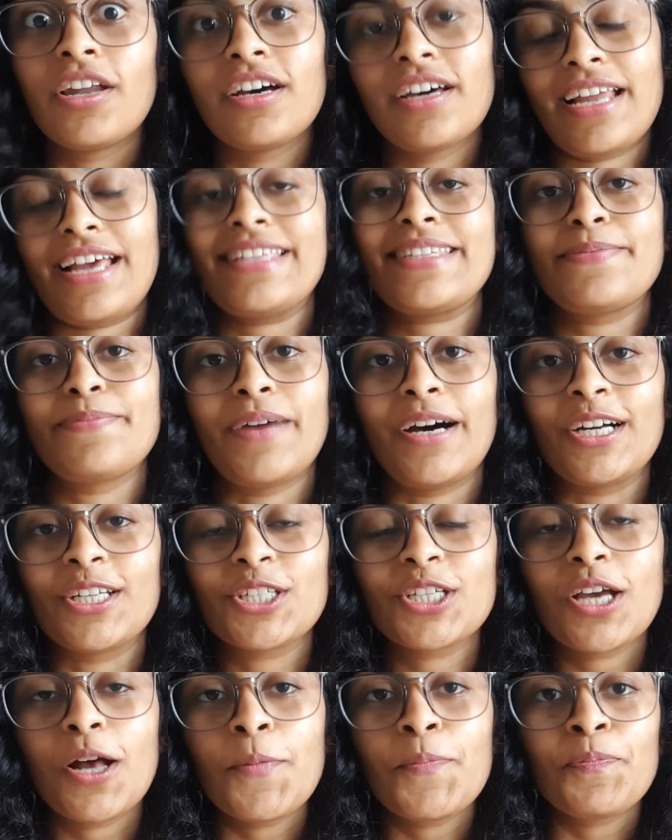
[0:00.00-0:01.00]
her as
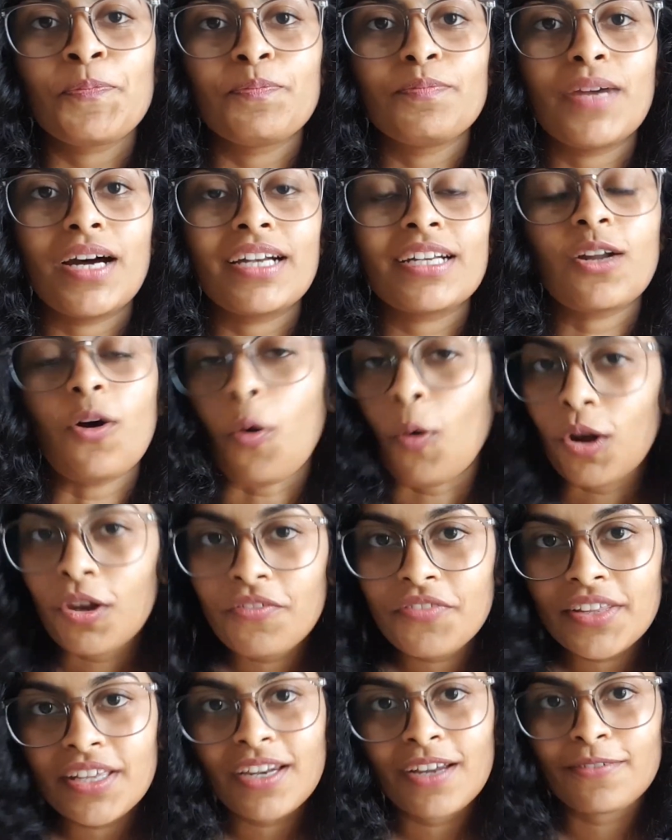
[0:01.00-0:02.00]
much, but all
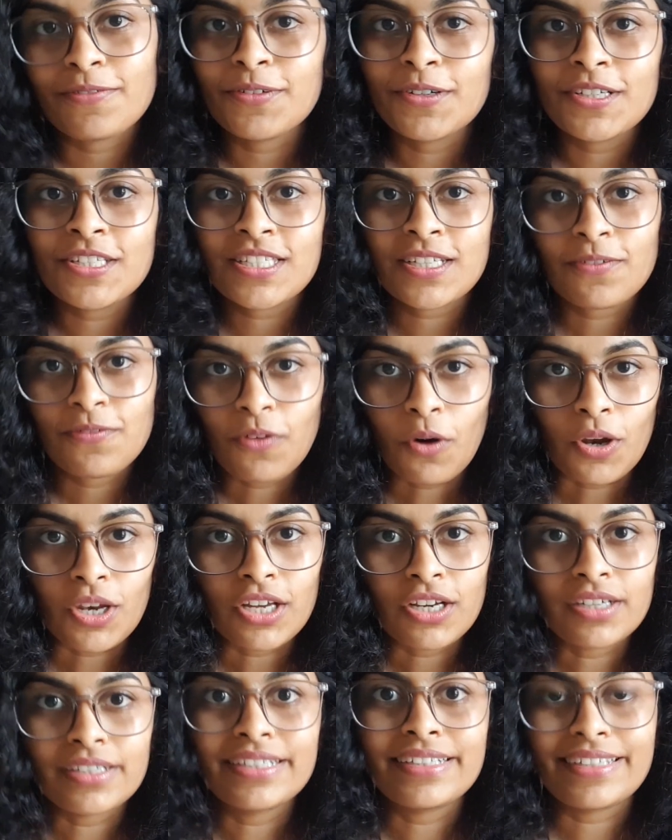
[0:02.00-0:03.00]
of their efforts are
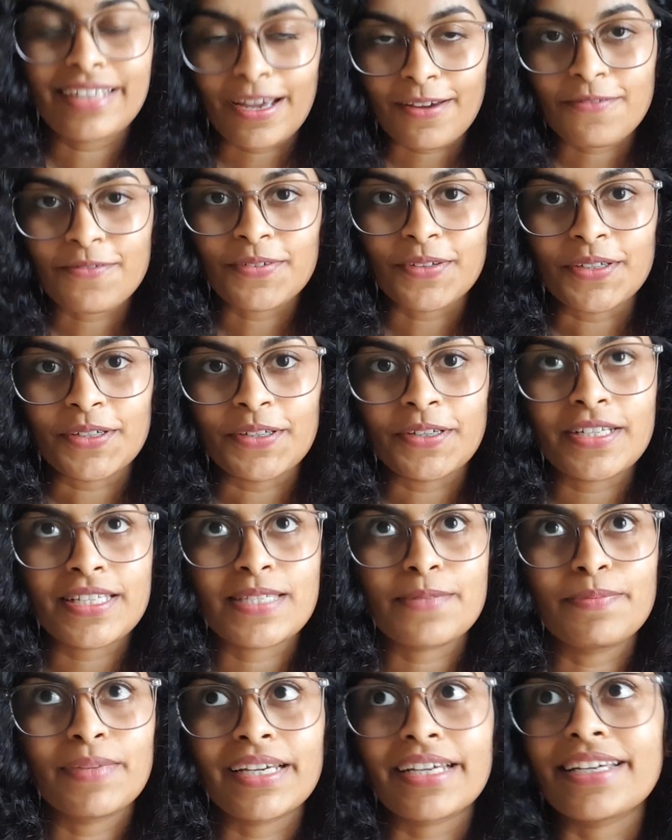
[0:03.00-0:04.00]
falling on deaf ears
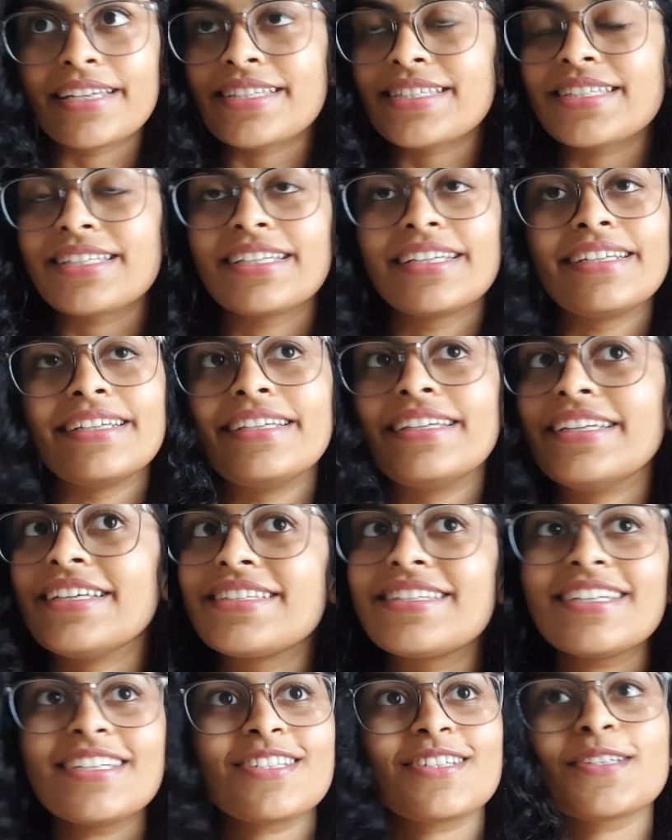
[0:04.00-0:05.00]
because
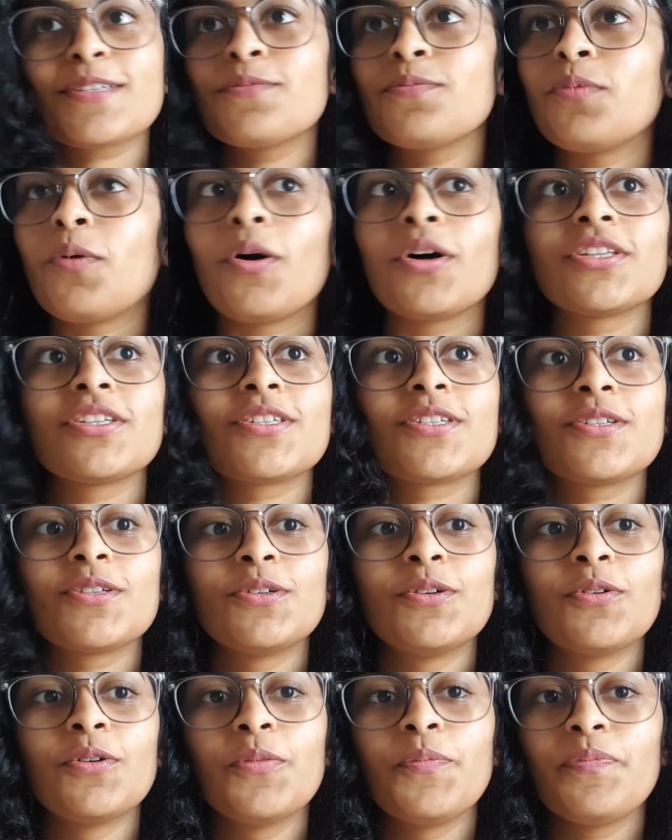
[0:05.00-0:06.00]
Lizzie just wants
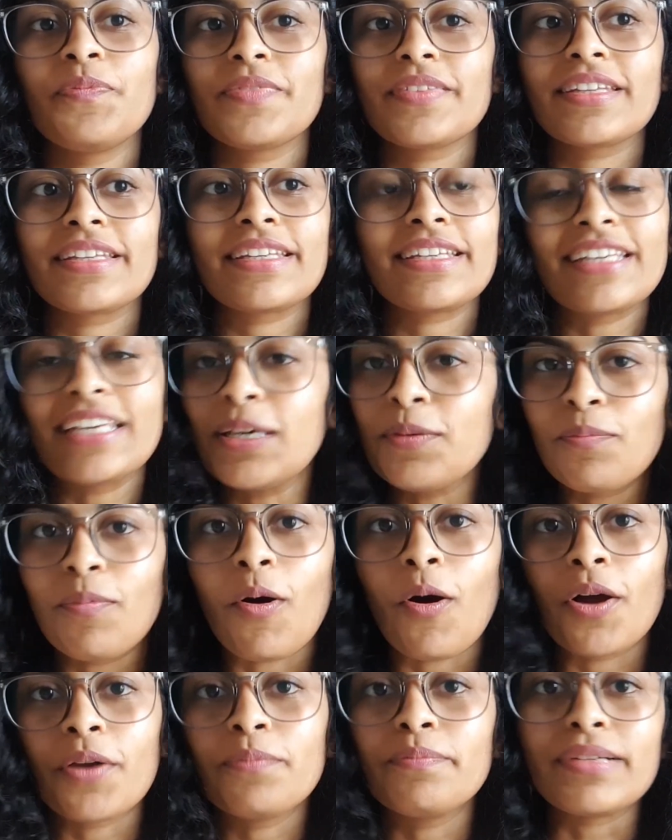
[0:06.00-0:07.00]
to keep
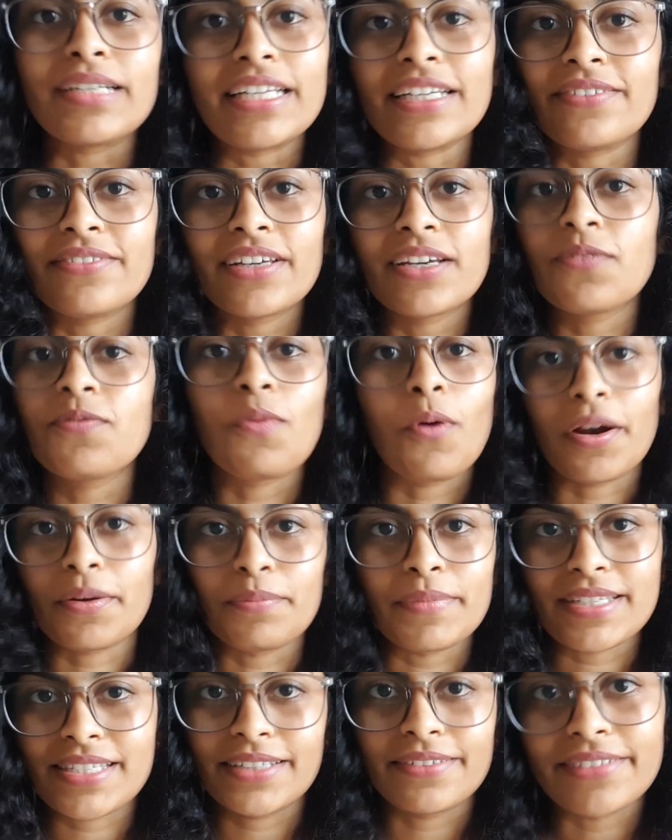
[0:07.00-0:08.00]
on believing what
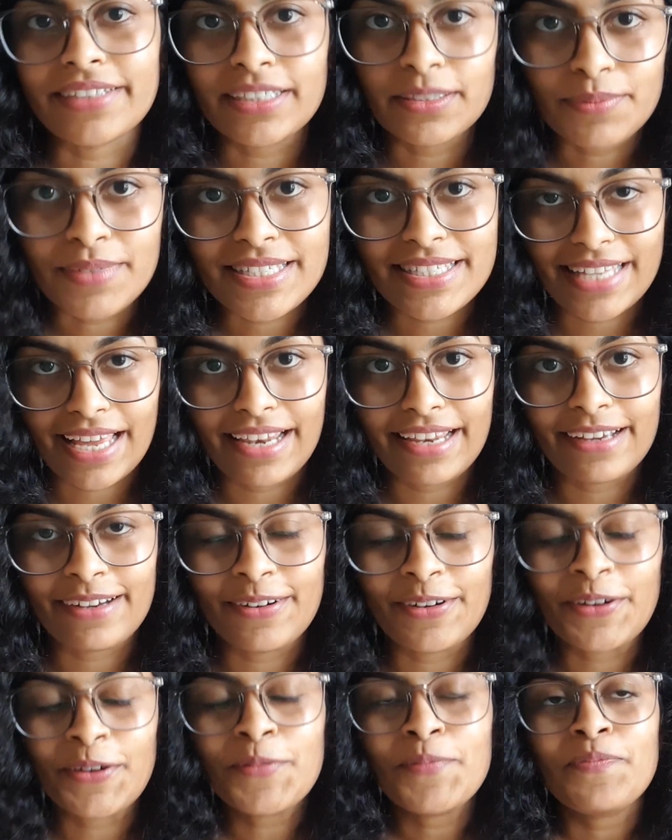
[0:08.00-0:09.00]
Mr. Wickham is telling
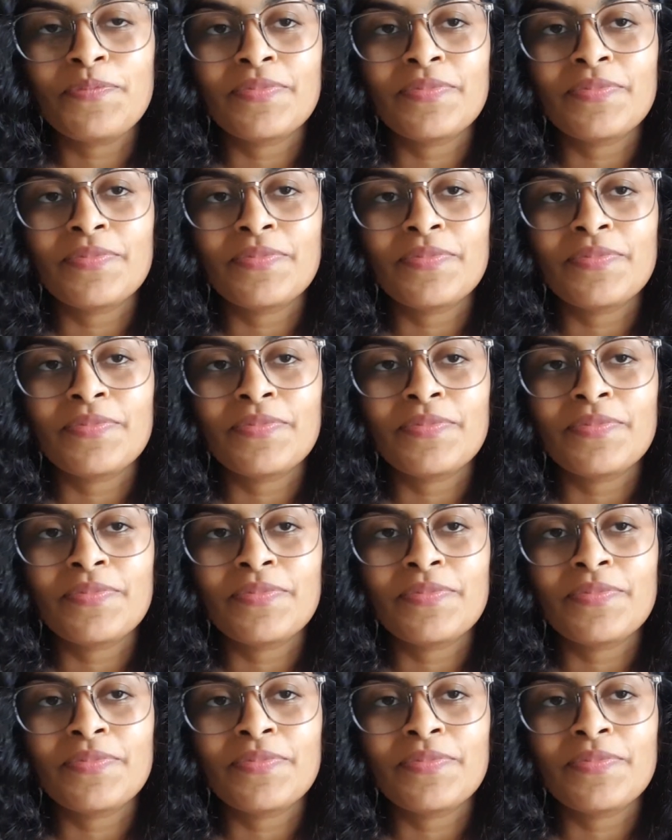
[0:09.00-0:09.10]
her.